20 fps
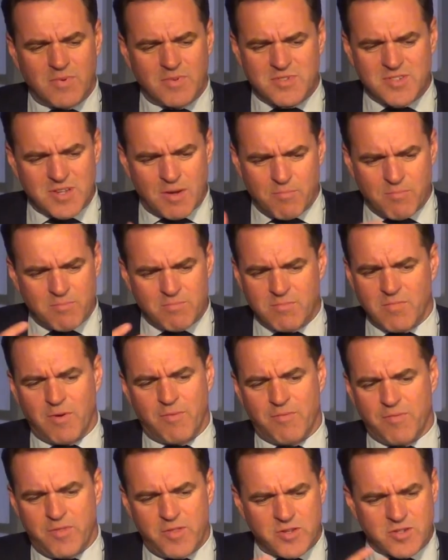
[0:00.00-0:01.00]
some
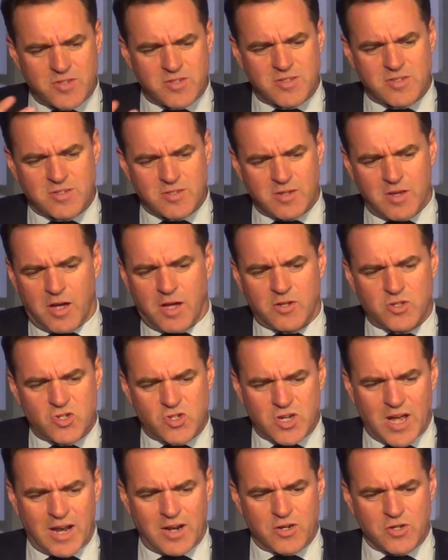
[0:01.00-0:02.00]
of this uh,
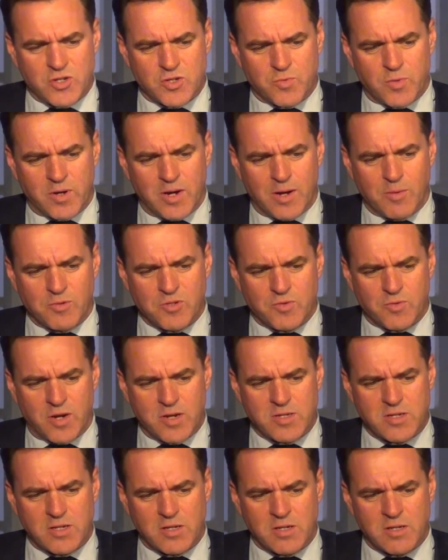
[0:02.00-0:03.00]
challenge when I was
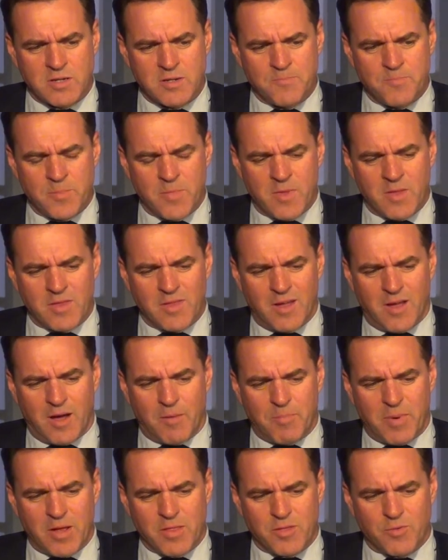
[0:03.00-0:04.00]
writing
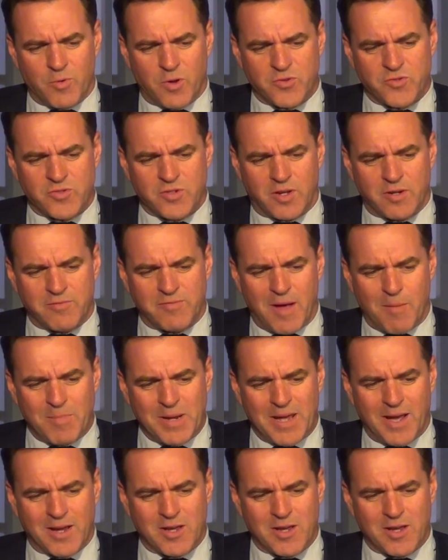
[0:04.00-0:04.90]
about the Rothschild family.